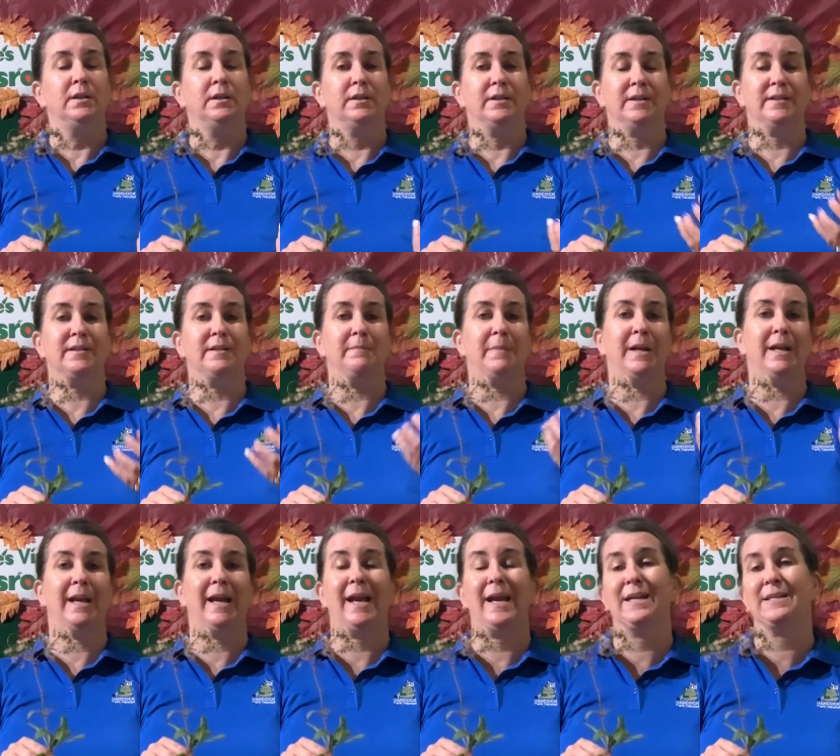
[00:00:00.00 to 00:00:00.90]
doesn't mean
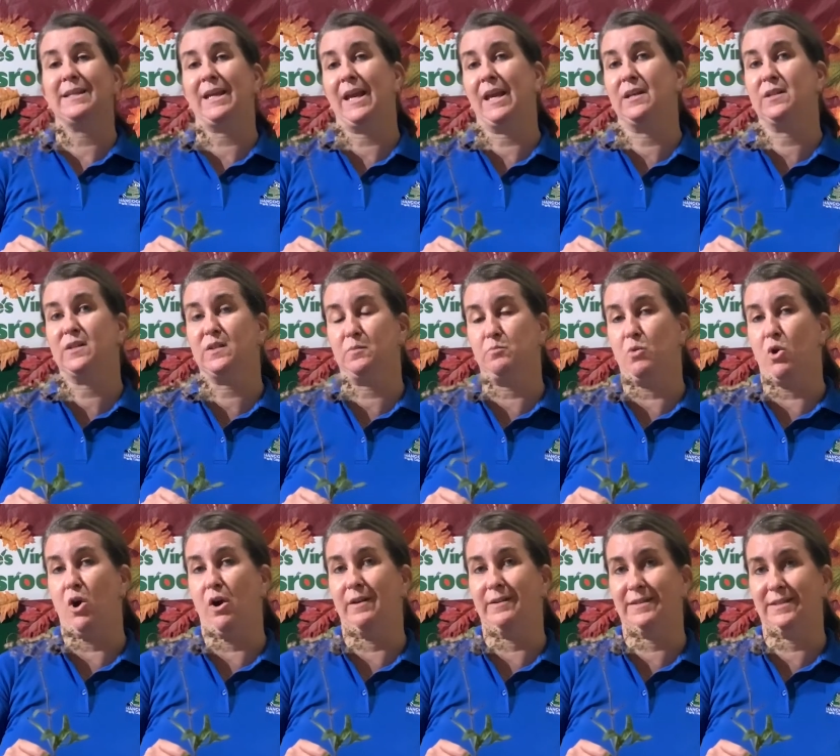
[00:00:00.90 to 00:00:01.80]
it has a
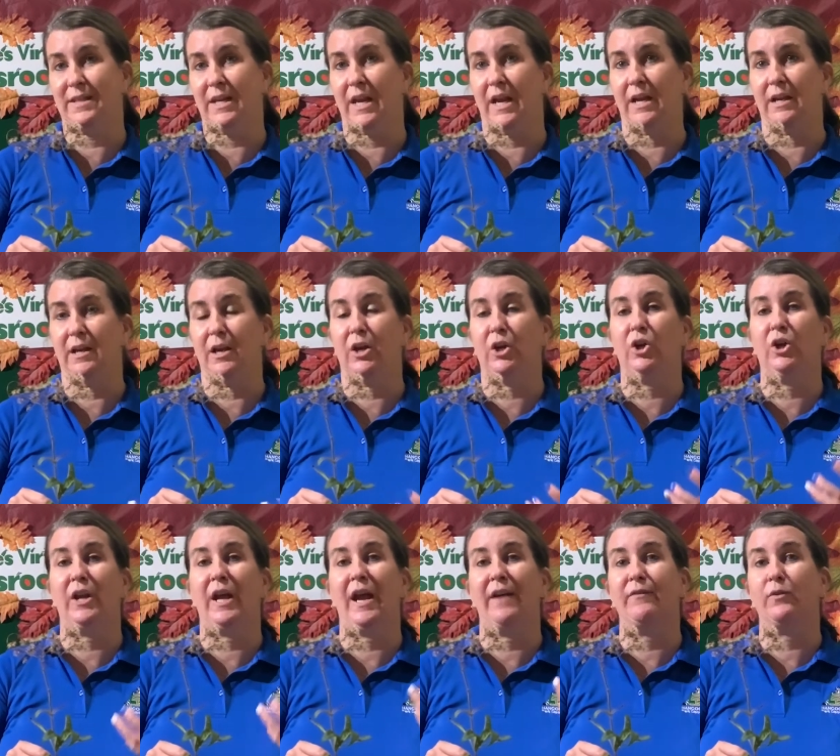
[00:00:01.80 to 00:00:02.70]
small seed. It could
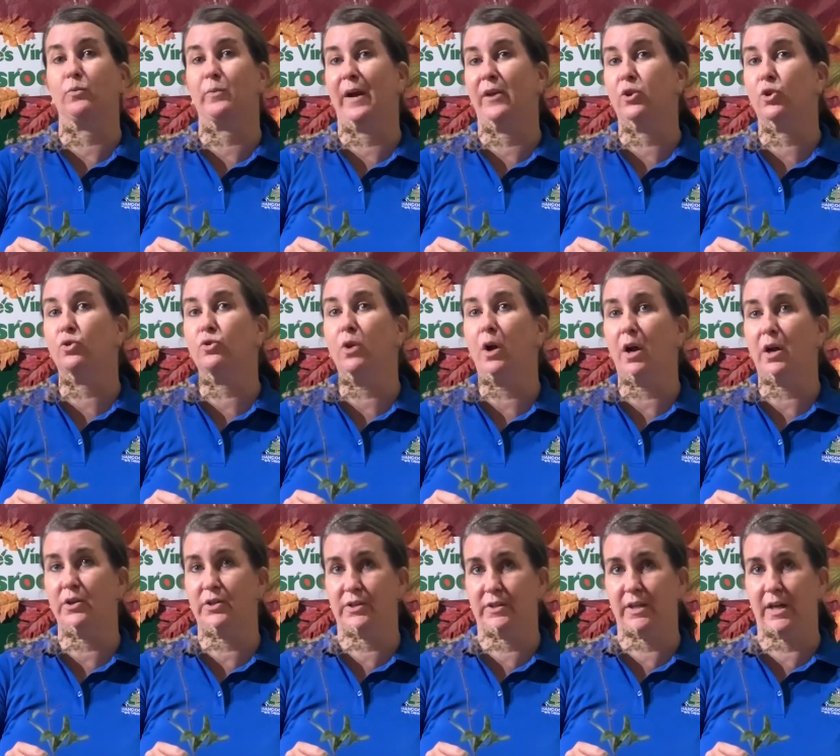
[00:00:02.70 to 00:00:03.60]
have a rather
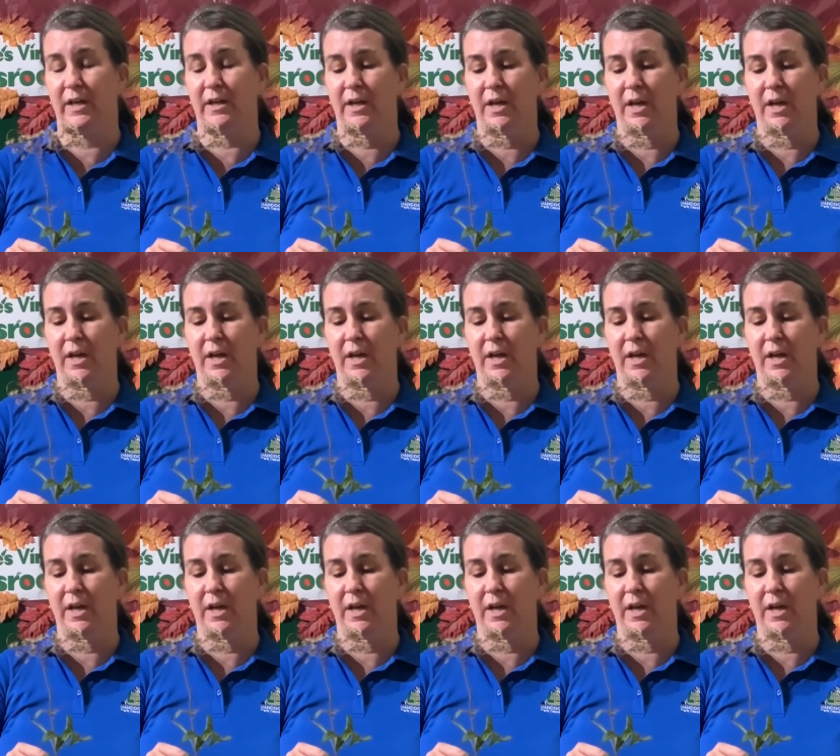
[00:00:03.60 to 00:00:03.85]
large seed.